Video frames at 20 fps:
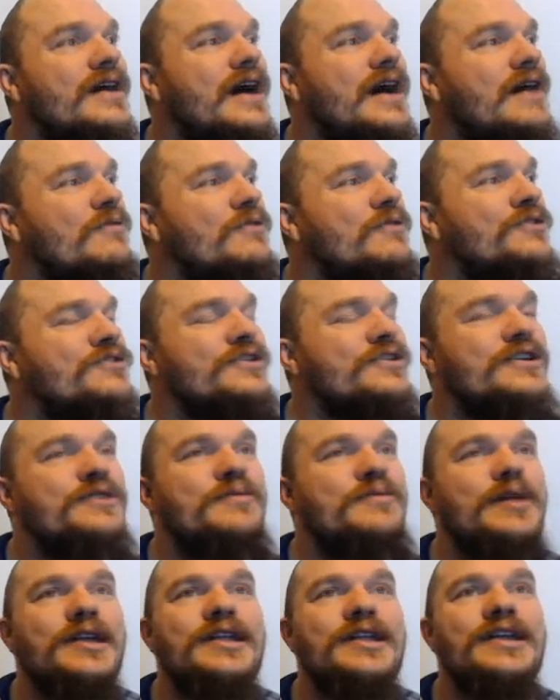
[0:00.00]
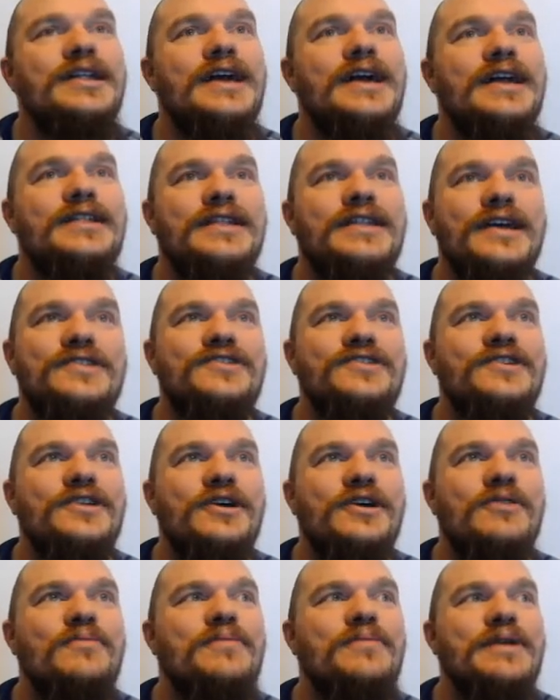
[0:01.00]
I wasn't expecting that. That's going
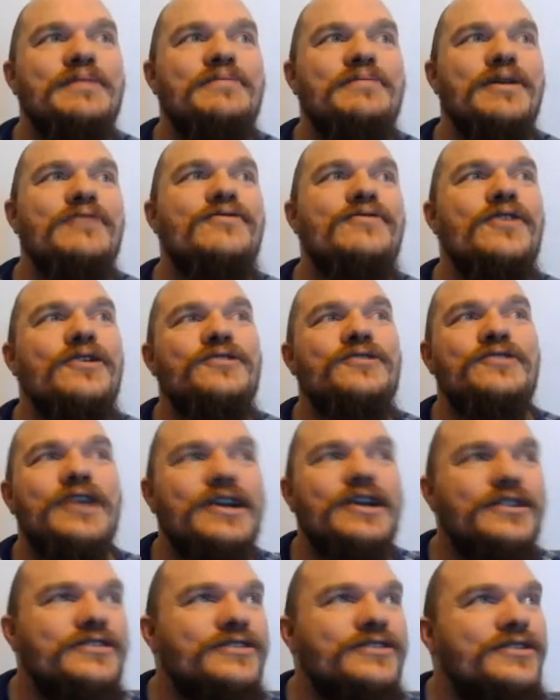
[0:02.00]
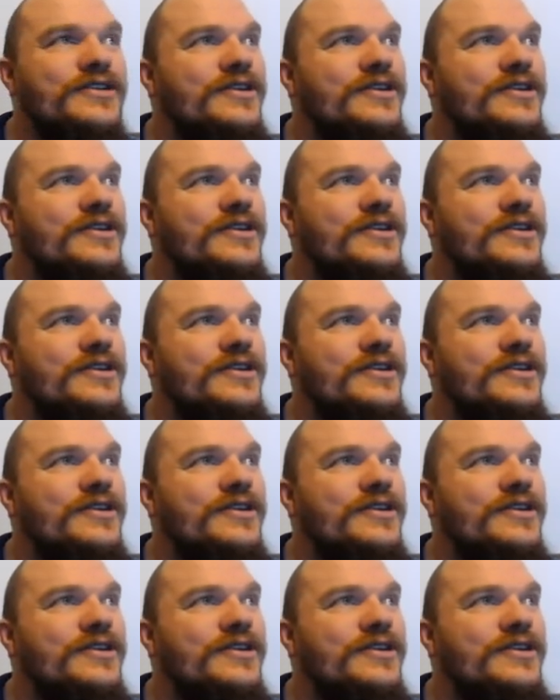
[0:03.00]
to complete both contracts.